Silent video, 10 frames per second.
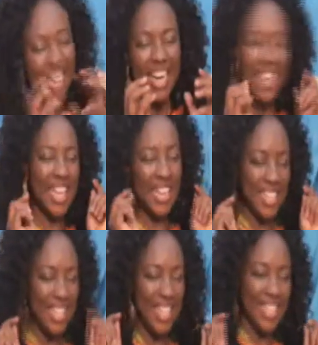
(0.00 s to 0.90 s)

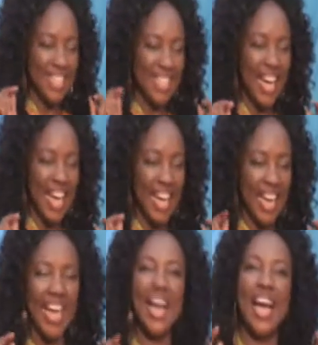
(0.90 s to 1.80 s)
That is like
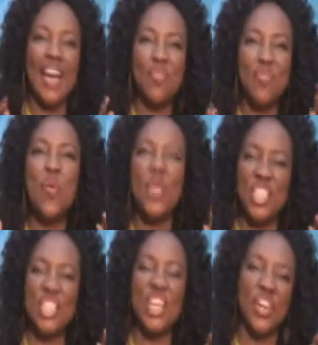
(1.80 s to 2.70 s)
a
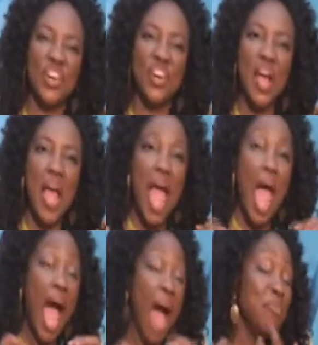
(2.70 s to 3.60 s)
multi-genre.
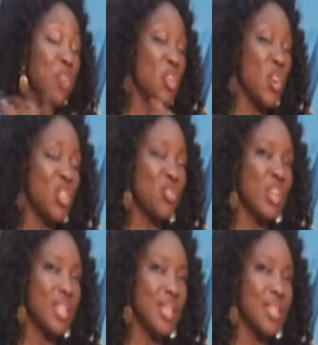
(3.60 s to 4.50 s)
I'm not
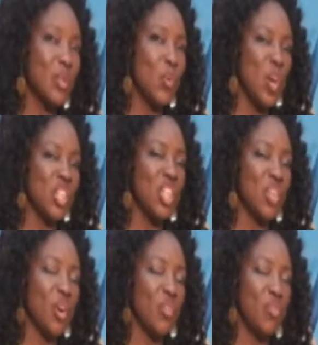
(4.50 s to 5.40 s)
constricted to one
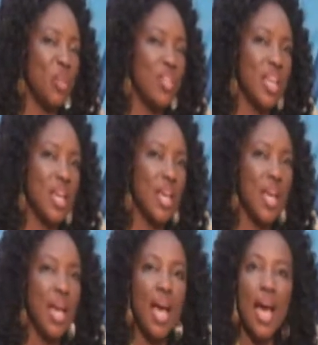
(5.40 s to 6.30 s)
genre of music.
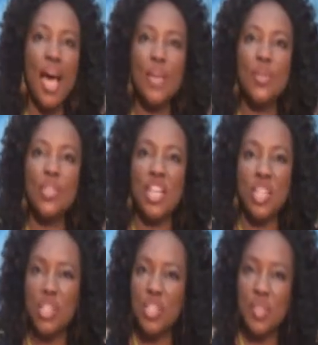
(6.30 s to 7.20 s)
I do
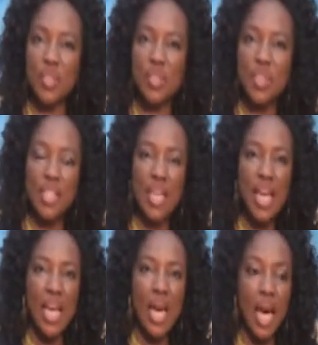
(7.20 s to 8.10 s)
traditional,
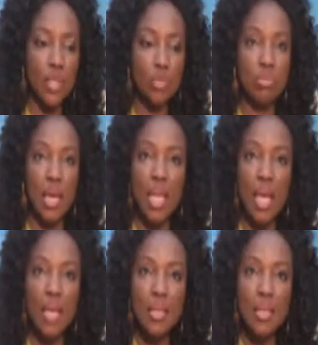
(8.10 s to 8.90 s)
I do reggae,